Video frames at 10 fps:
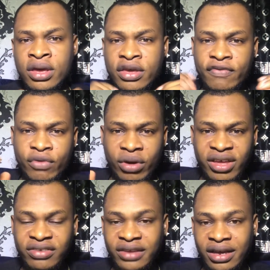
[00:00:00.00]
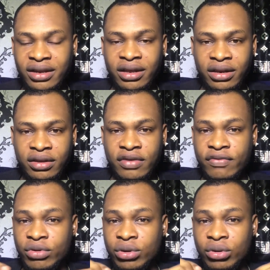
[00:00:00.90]
If your hands are clean,
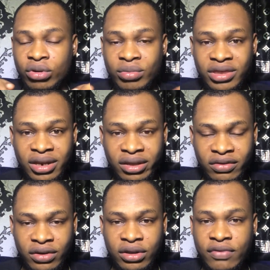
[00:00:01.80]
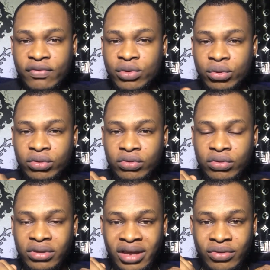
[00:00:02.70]
if you did not commit anything, if you know
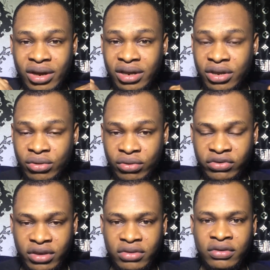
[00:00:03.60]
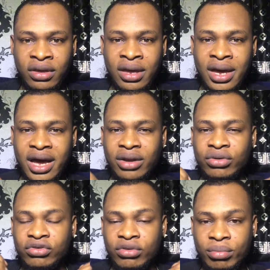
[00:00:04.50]
that you are innocent,
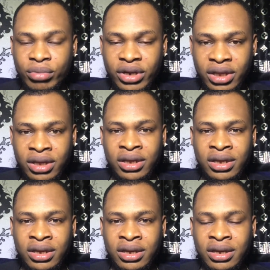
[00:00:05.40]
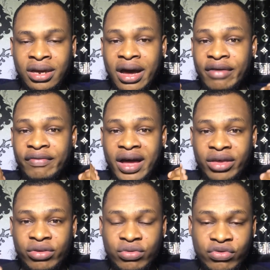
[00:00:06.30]
and somebody have
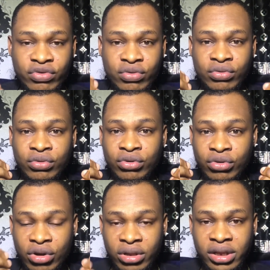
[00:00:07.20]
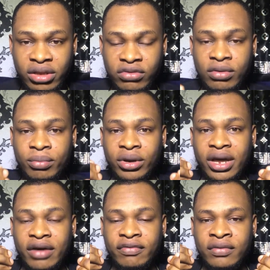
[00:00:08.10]
accused you wrongly,
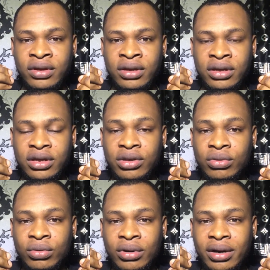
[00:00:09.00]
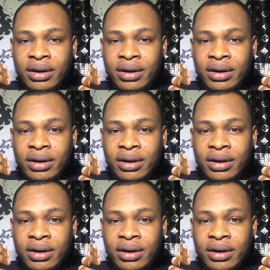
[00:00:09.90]
somebody have, you know,